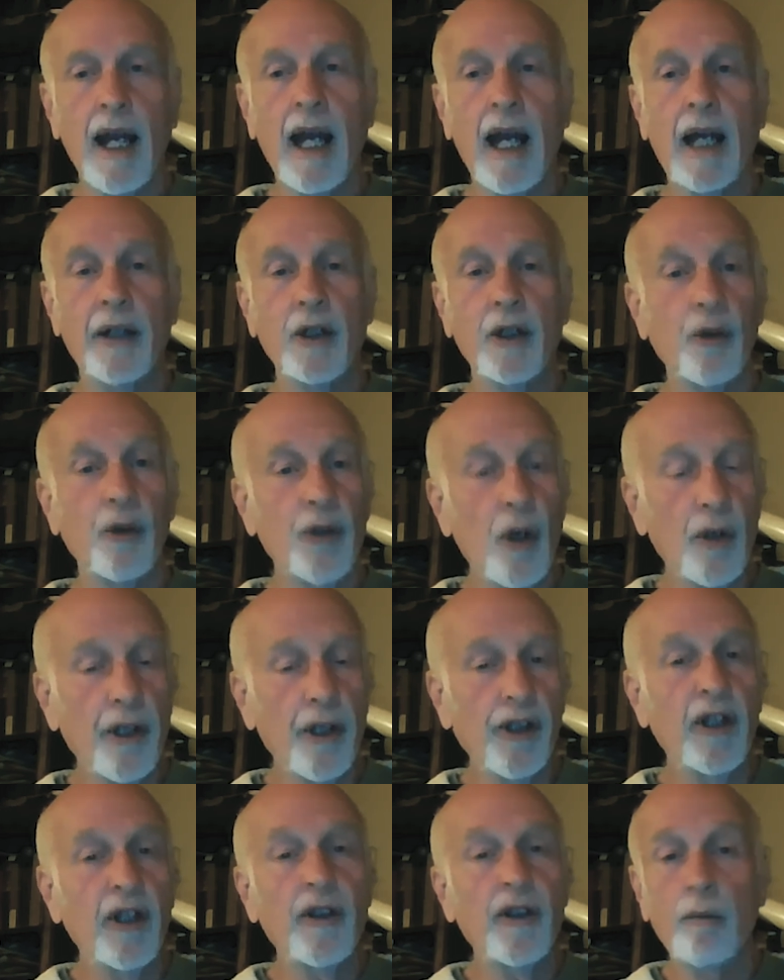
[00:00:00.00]
And you'll
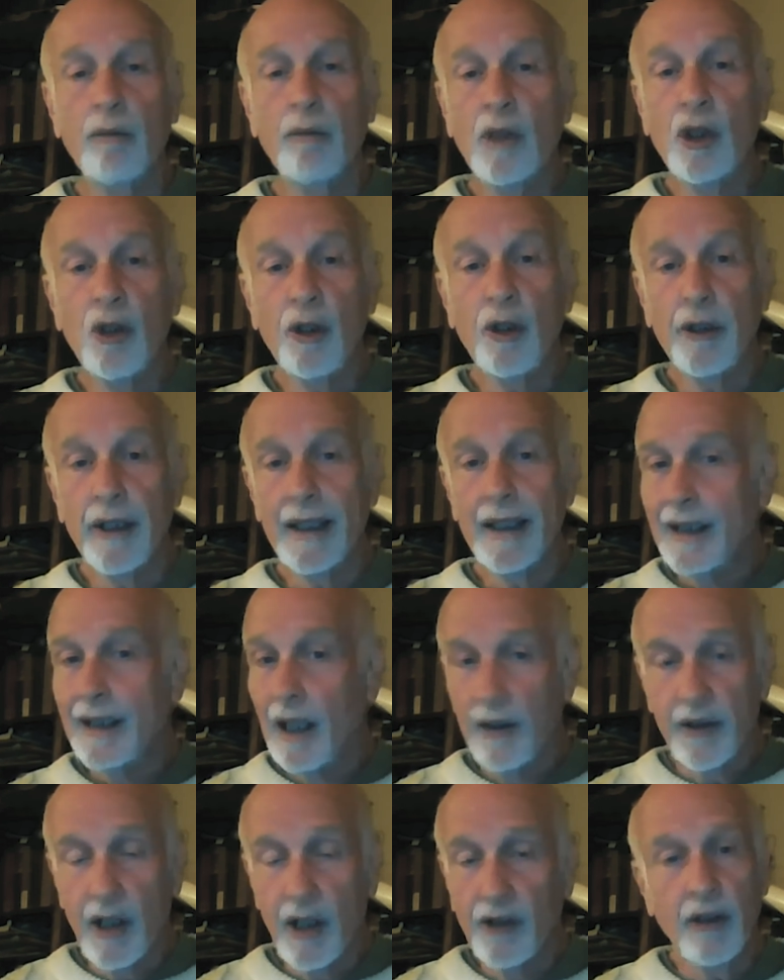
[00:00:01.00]
notice that the moon
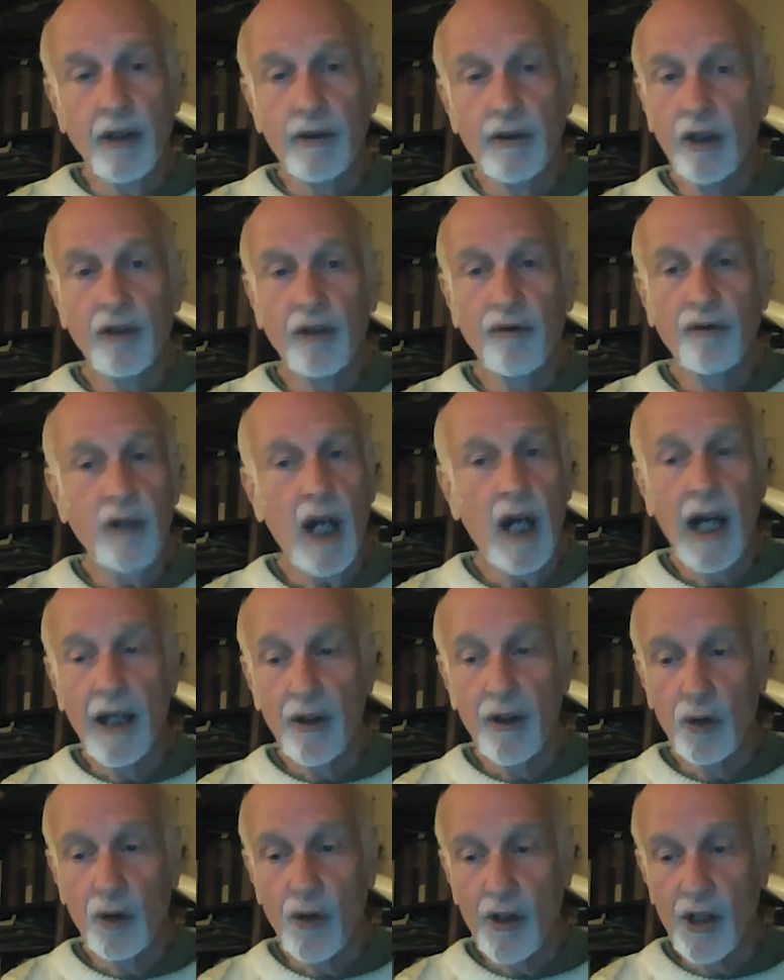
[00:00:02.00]
doesn't just
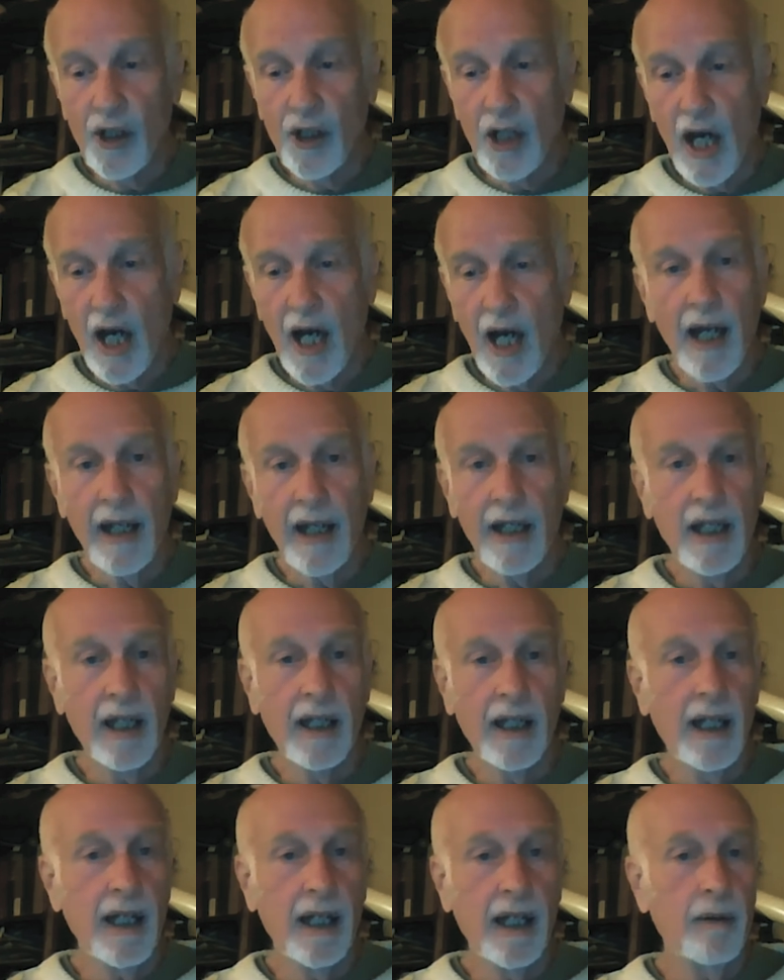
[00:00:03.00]
fly through the sky in
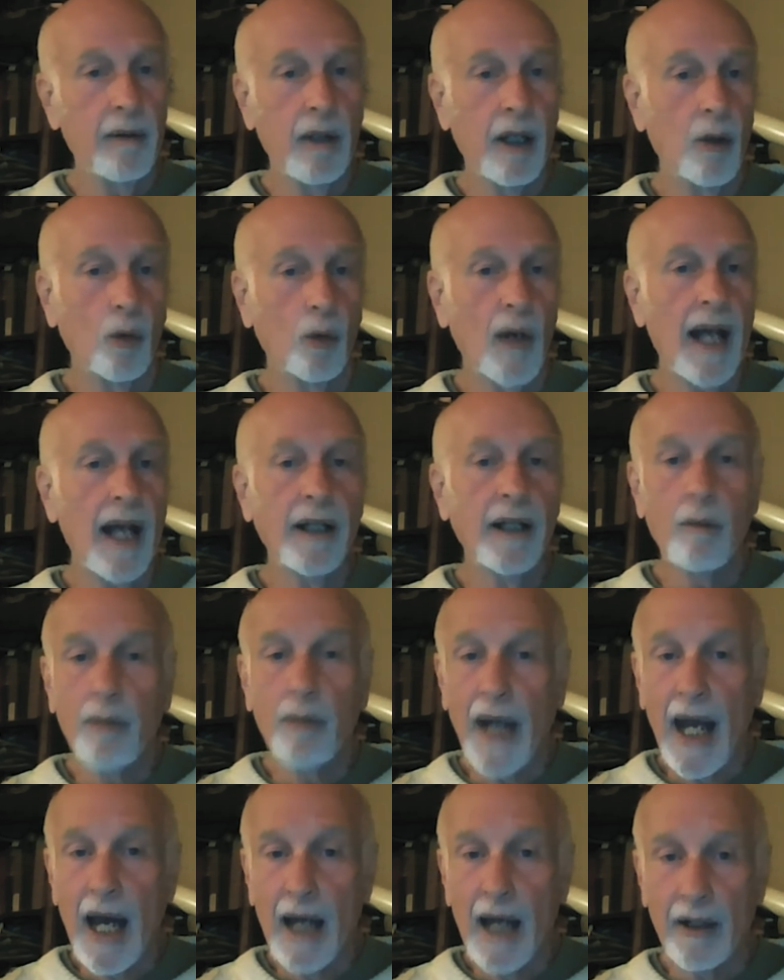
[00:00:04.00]
a, a random
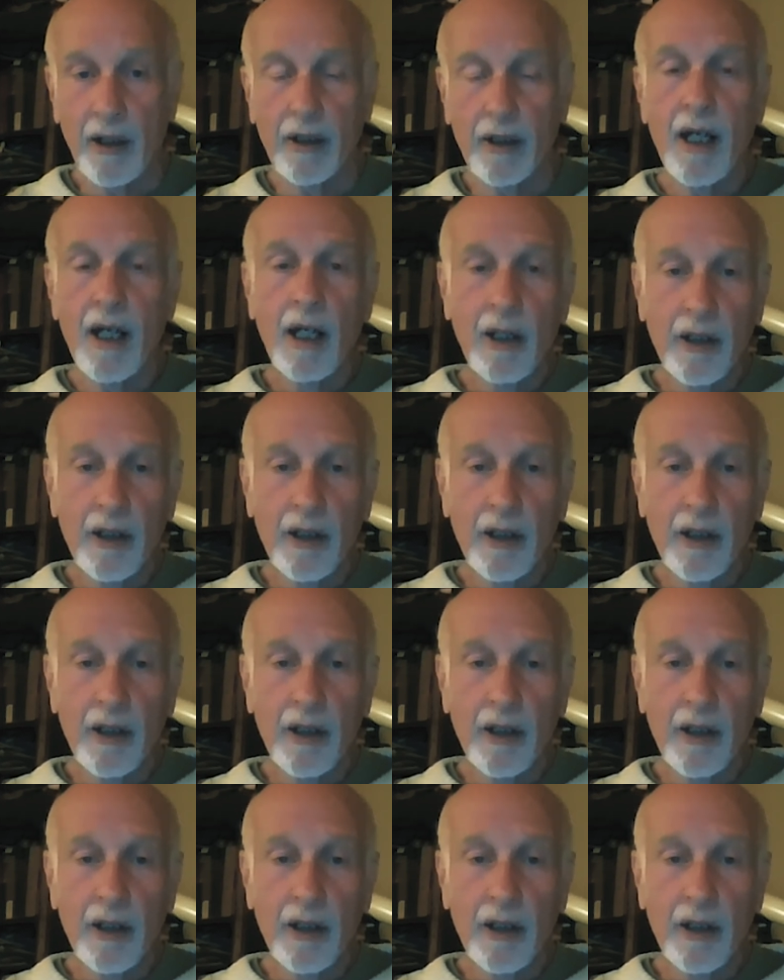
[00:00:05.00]
pattern.